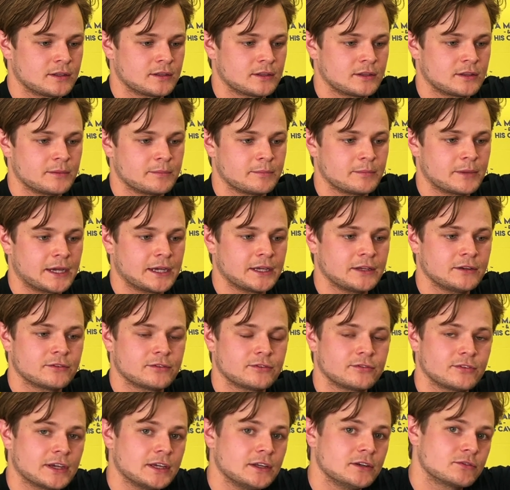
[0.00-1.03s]
The main
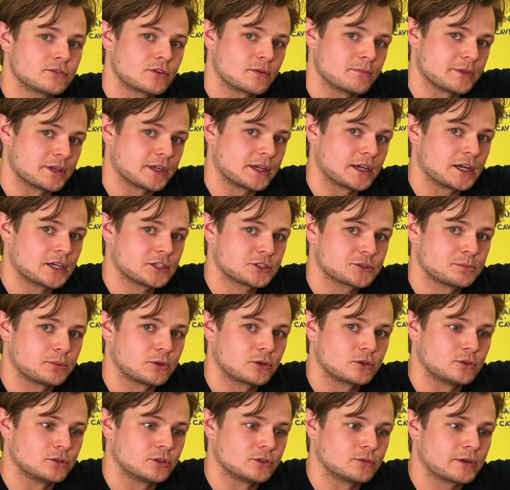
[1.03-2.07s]
feed from the gas
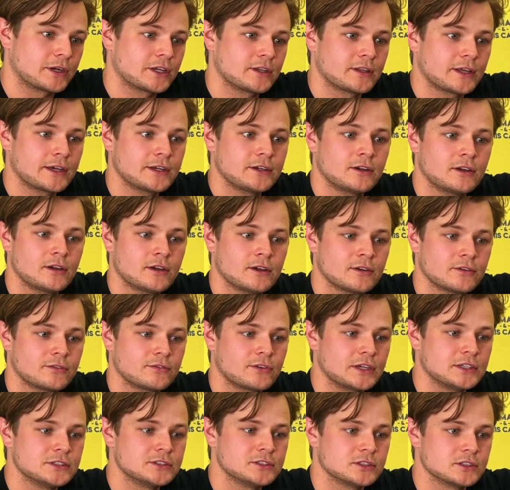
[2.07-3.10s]
bottle and regulator
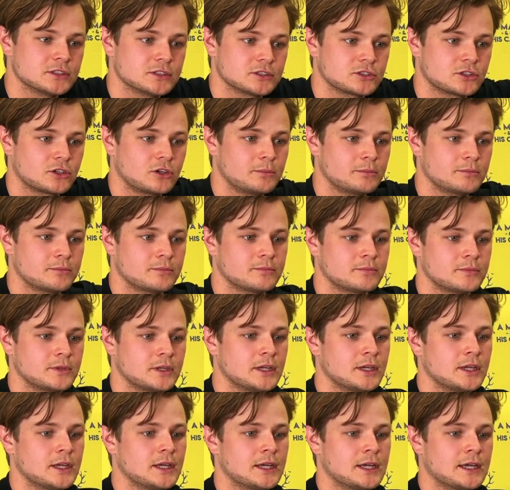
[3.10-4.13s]
feeds in the top,
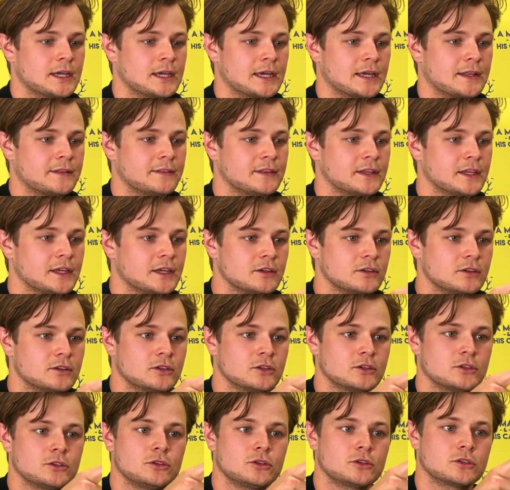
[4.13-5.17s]
and then
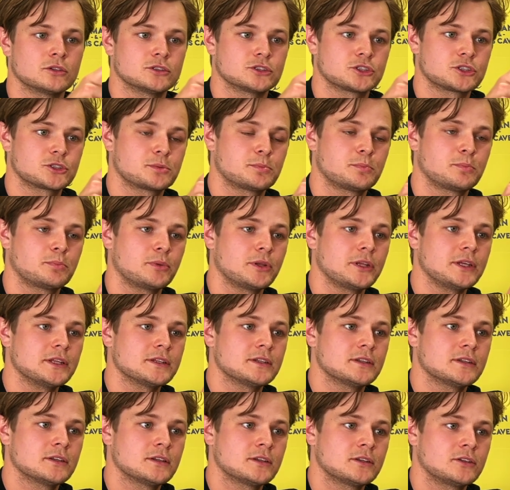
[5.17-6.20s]
you can split
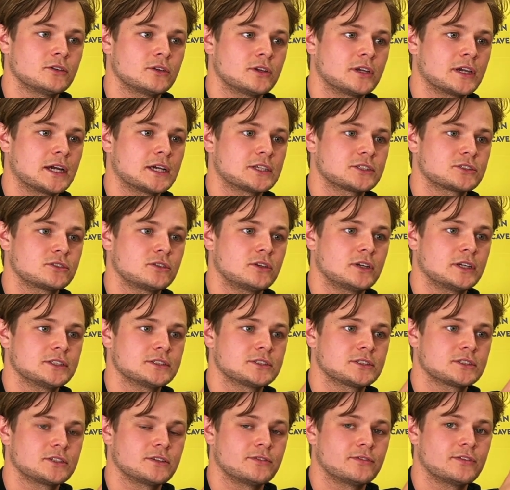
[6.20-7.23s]
your gas
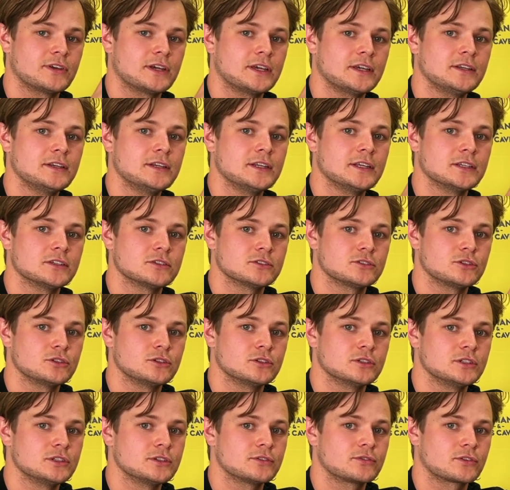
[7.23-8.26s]
lines to feed into your
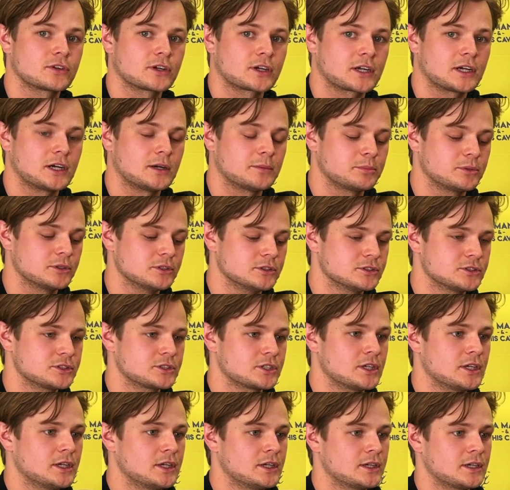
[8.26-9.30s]
different couplers
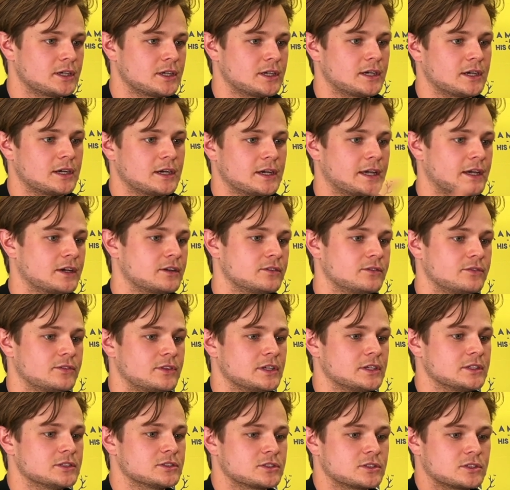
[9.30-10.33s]
out of
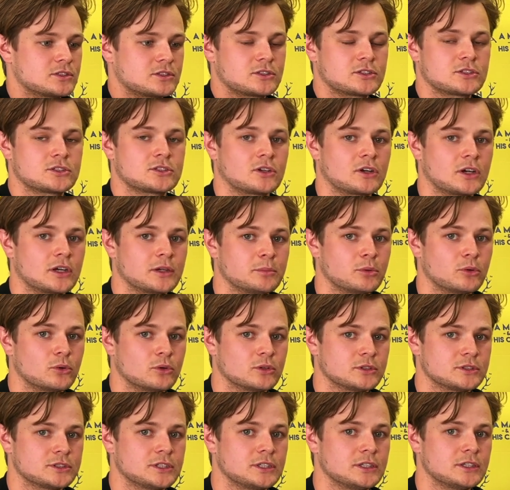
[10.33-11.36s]
these side
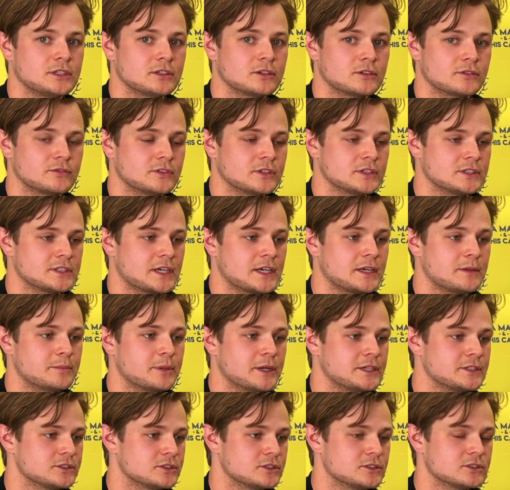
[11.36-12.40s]
ports here of the
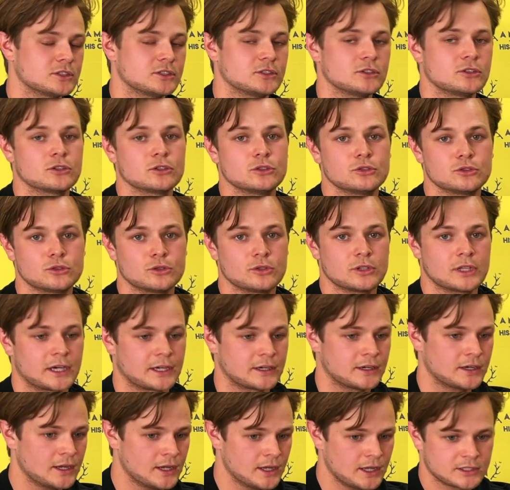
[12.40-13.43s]
T-pieces, and you can do that
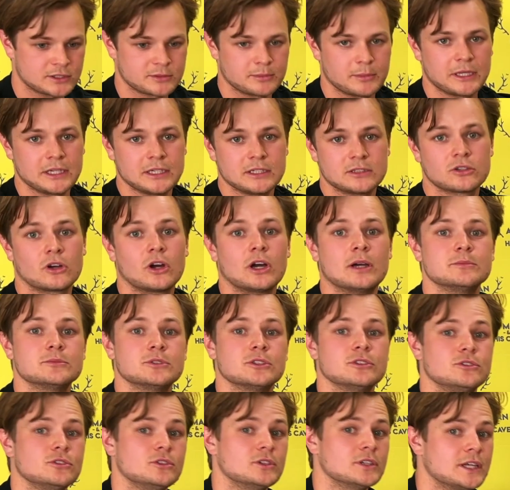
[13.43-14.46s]
as many times
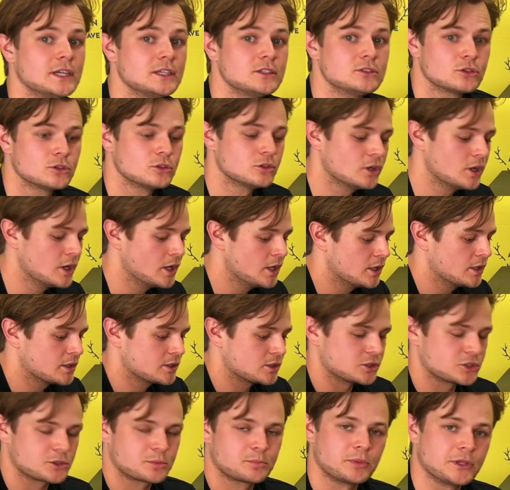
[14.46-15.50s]
as you need to
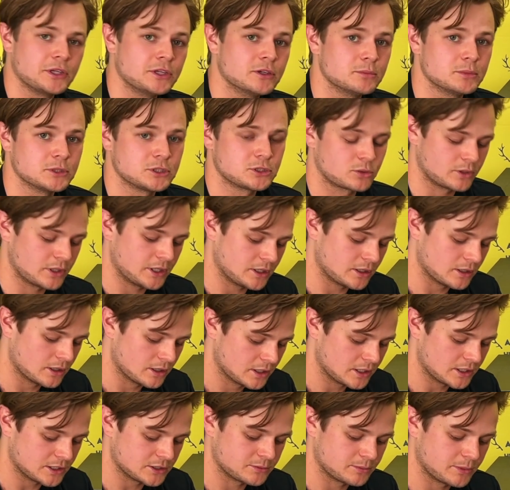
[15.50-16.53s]
split it between
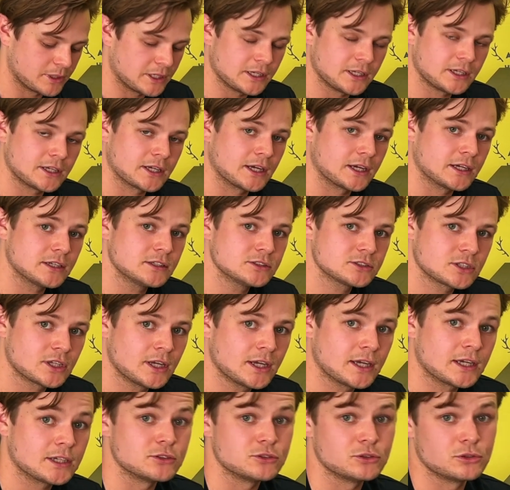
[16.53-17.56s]
as many kegs
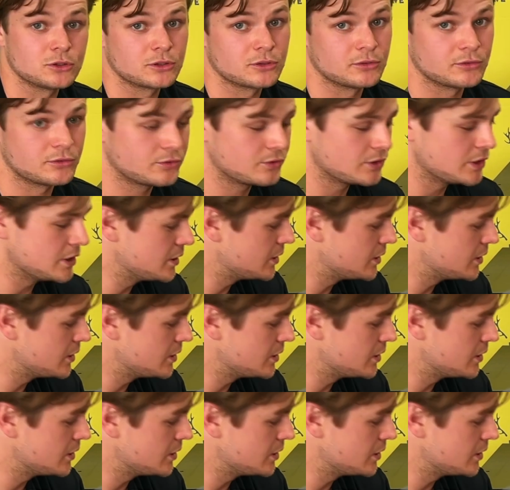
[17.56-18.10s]
as you can fit